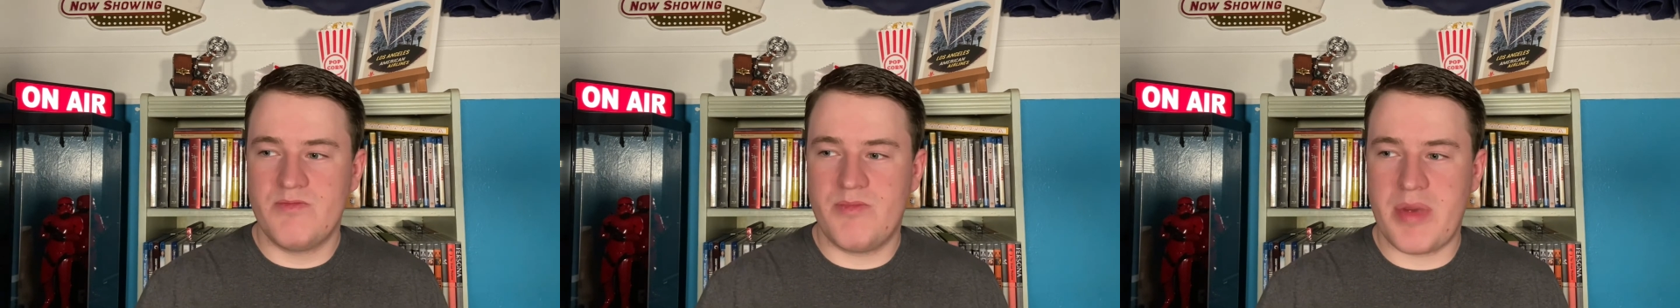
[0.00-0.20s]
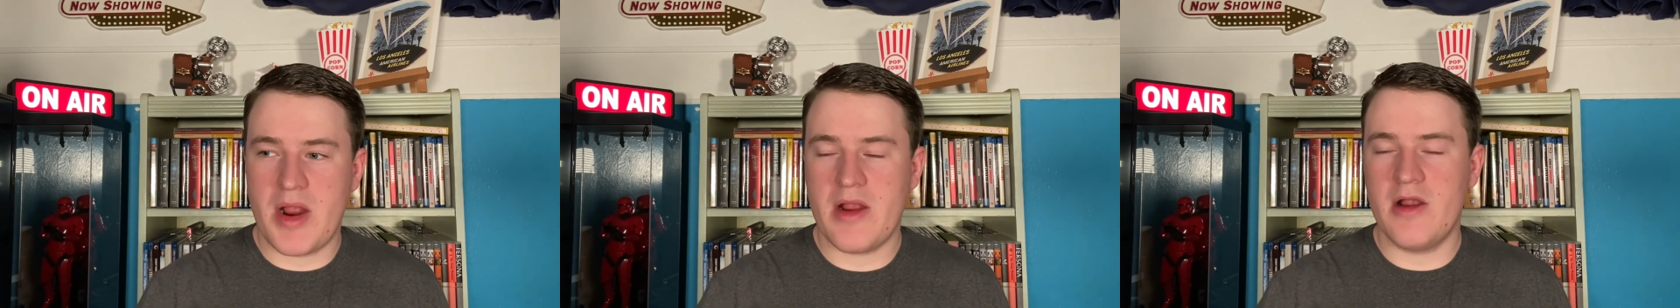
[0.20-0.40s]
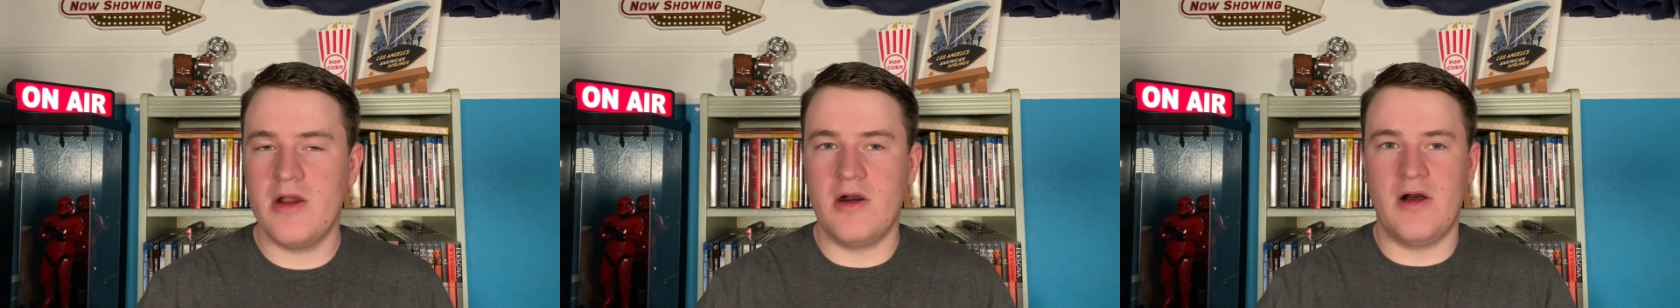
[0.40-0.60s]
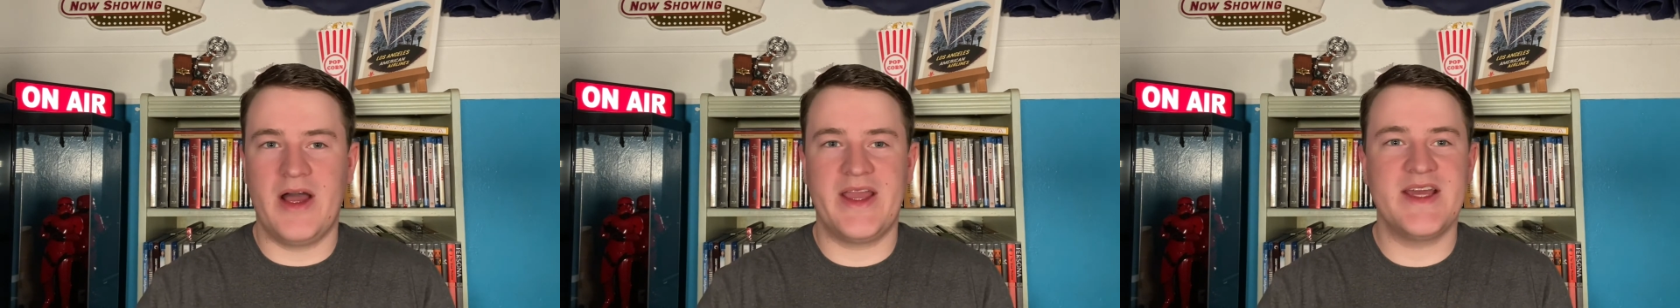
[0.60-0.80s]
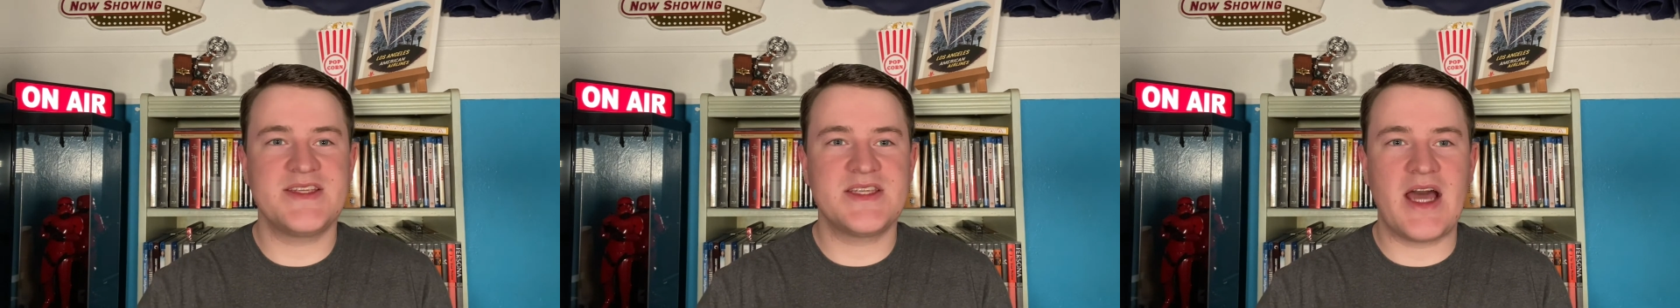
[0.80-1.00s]
Pearl, I
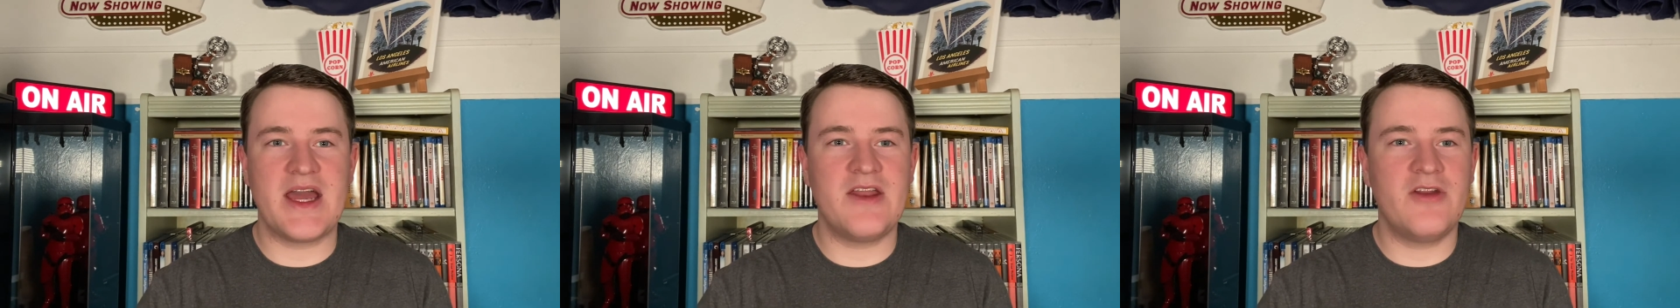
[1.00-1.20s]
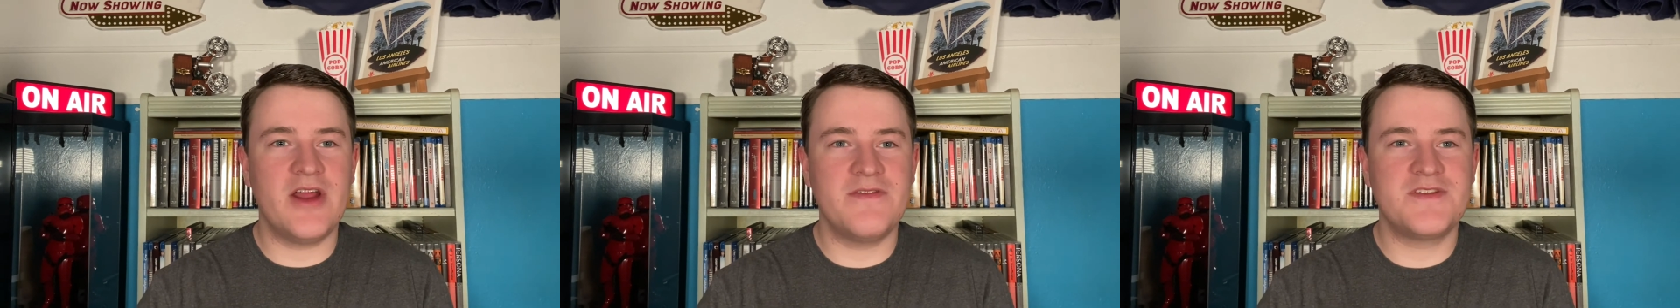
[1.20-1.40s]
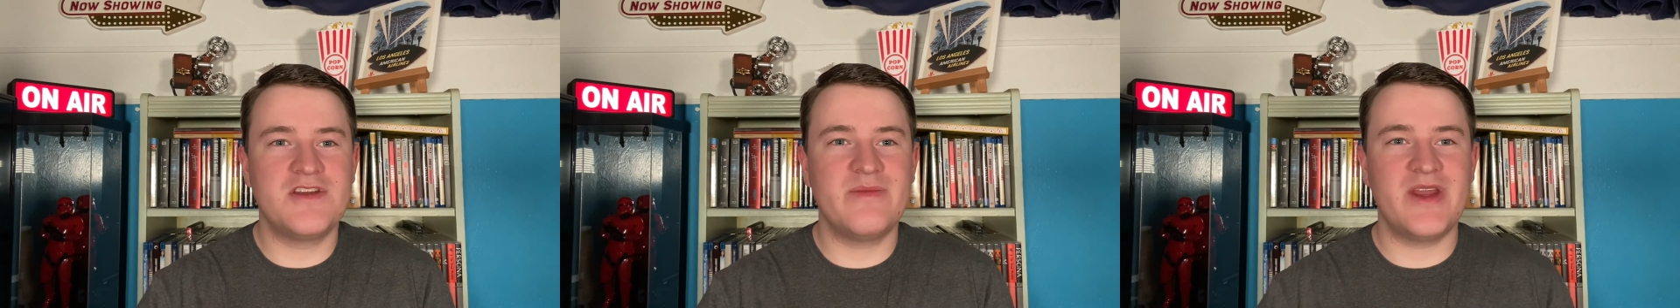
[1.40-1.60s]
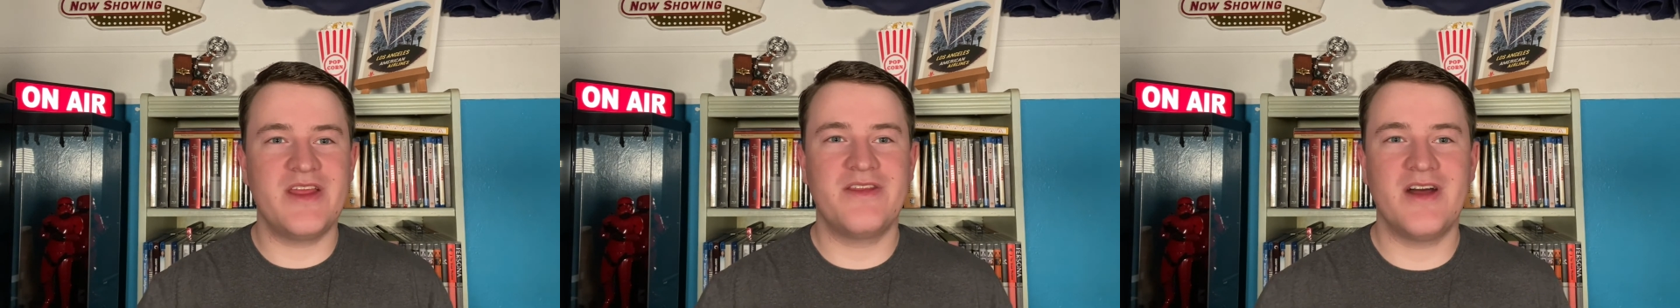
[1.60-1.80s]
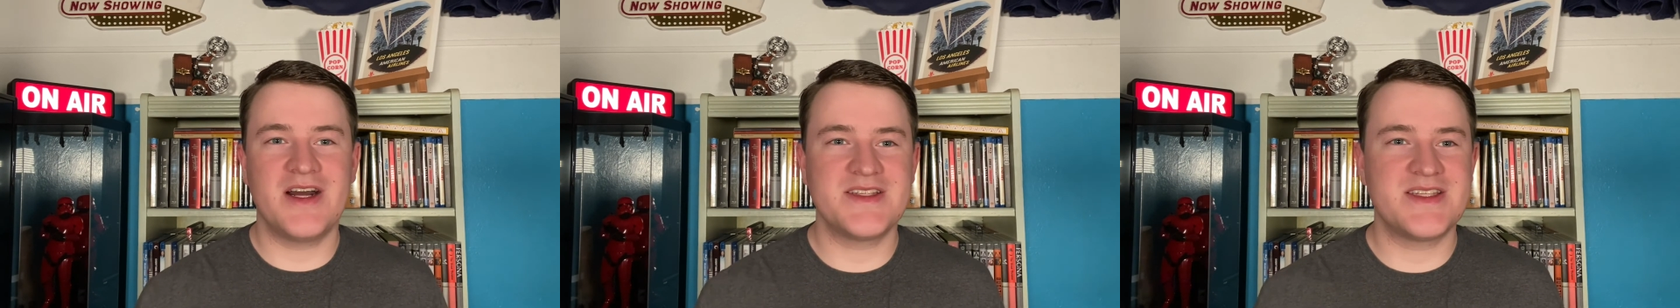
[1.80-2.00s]
guess I don't have too many
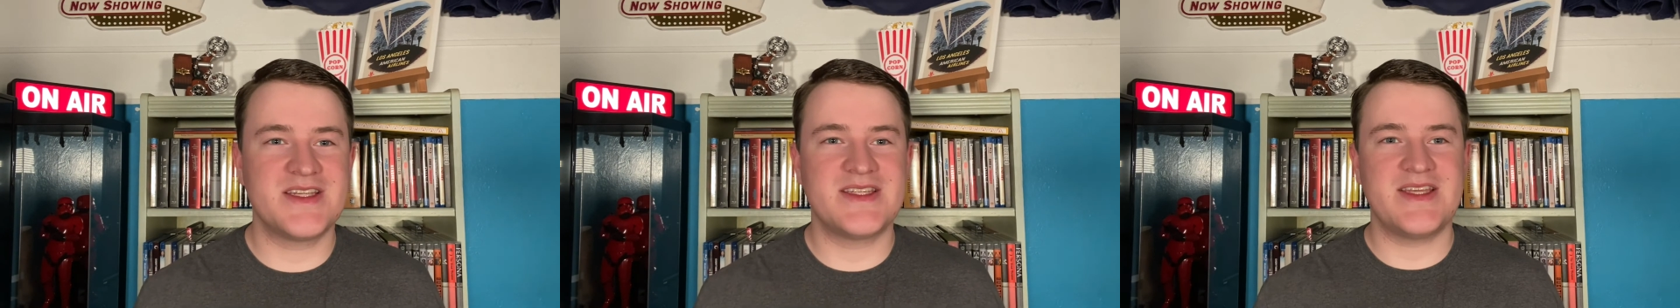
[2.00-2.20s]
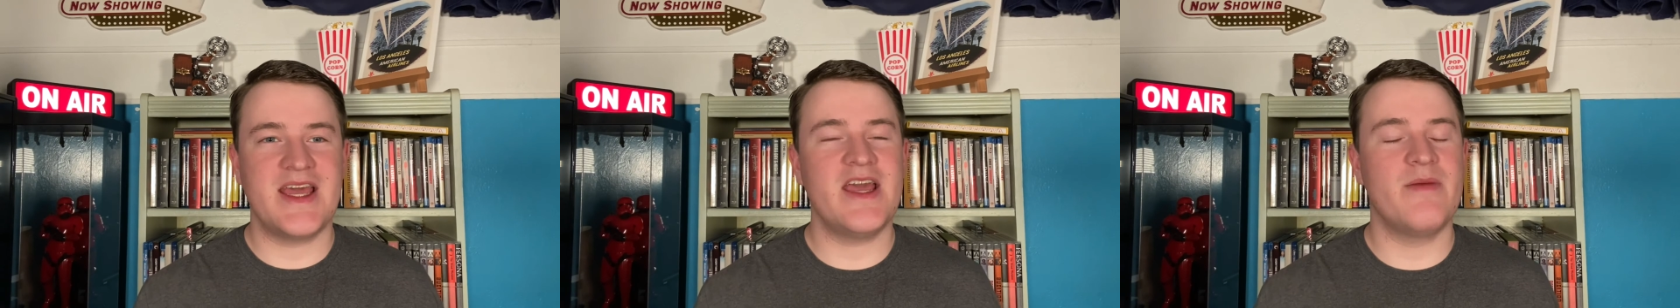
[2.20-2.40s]
thoughts to say